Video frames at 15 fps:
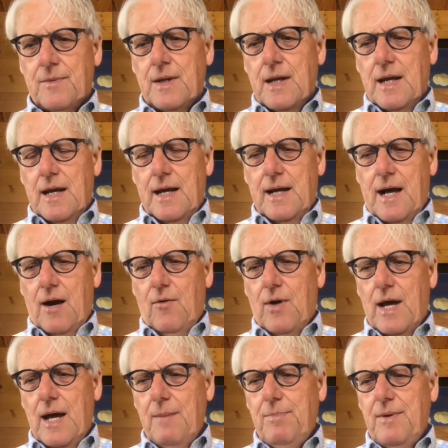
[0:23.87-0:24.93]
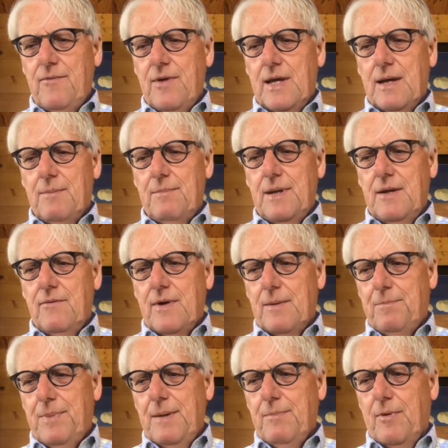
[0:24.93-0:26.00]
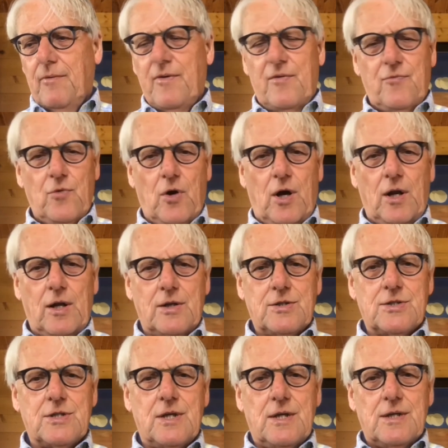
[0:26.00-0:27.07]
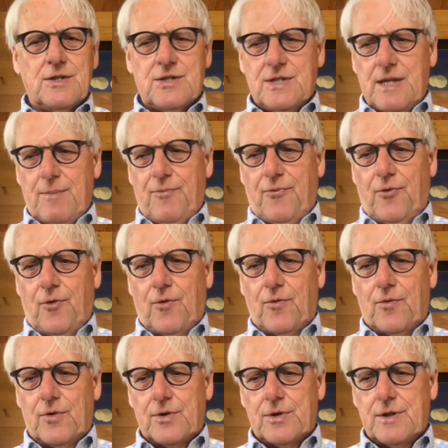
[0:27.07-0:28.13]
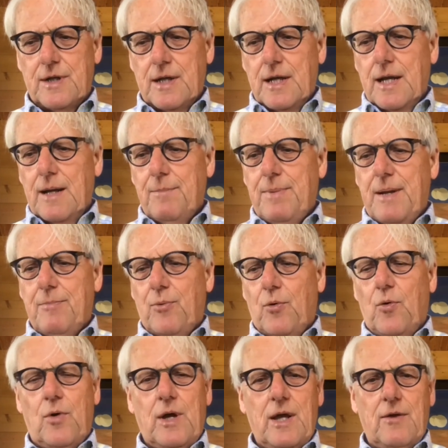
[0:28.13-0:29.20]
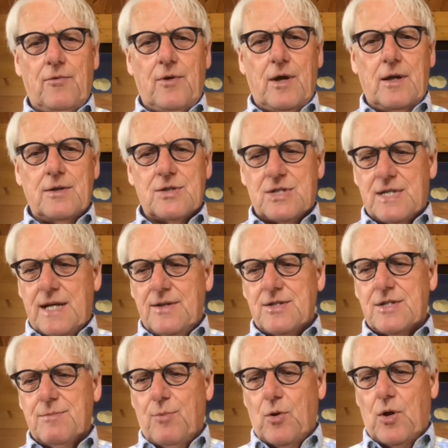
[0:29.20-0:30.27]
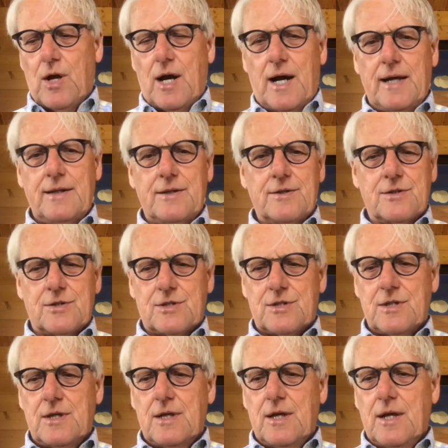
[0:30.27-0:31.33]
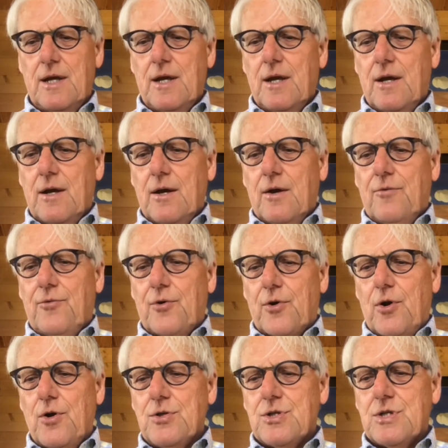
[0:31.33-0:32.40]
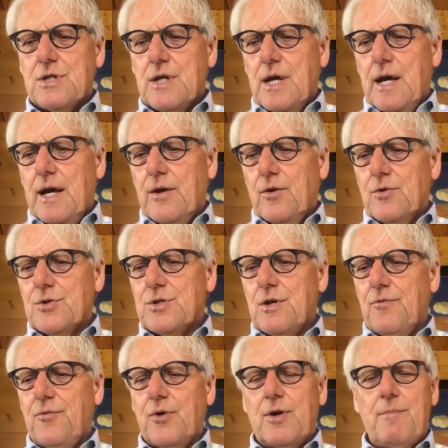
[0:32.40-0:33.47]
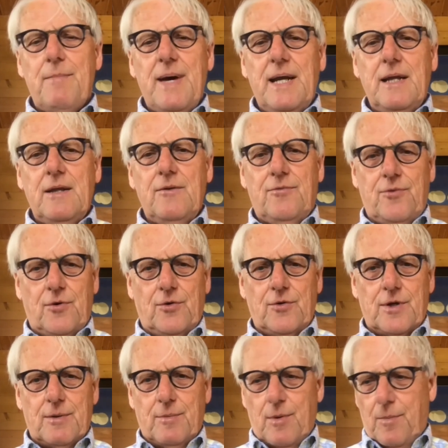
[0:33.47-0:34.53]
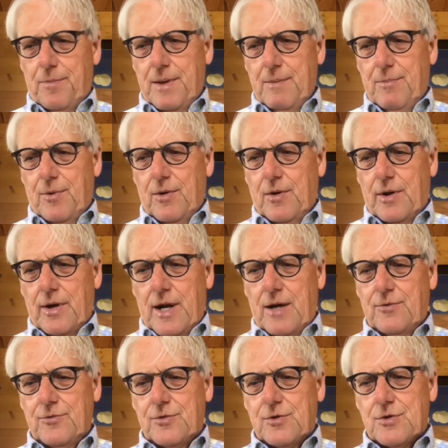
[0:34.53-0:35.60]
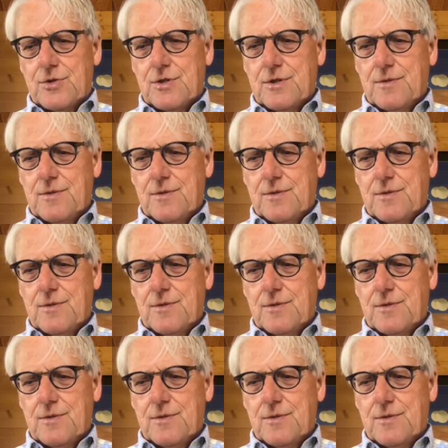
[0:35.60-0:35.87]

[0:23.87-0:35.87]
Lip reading: and how happy we can be when people with knowledge step forward, people who give sensible guidance for us and also for the many vulnerable people around us.